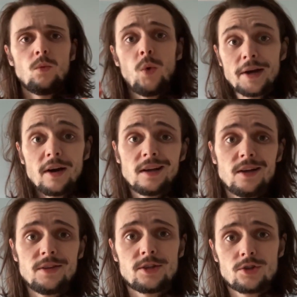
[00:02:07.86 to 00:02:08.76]
When I
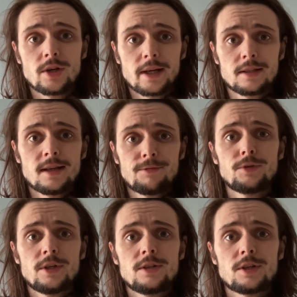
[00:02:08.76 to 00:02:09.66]
learned this trick several
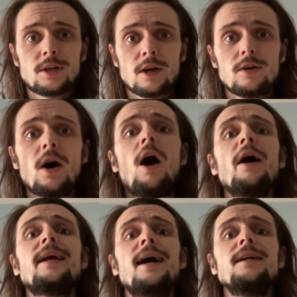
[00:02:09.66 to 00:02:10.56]
years ago,
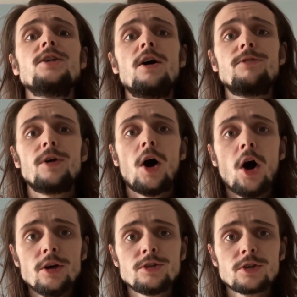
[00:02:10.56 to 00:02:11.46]
I gained over
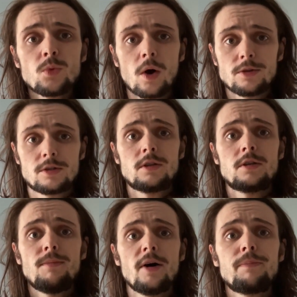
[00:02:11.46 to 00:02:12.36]
100 watts
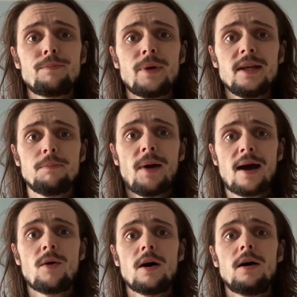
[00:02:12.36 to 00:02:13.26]
to my peak
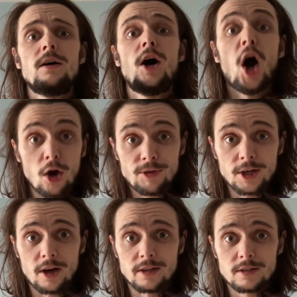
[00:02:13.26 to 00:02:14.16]
power
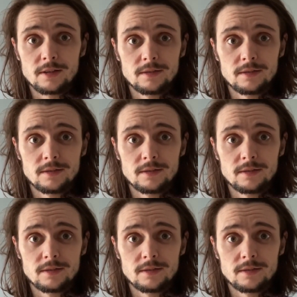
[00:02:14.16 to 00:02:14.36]
overnight.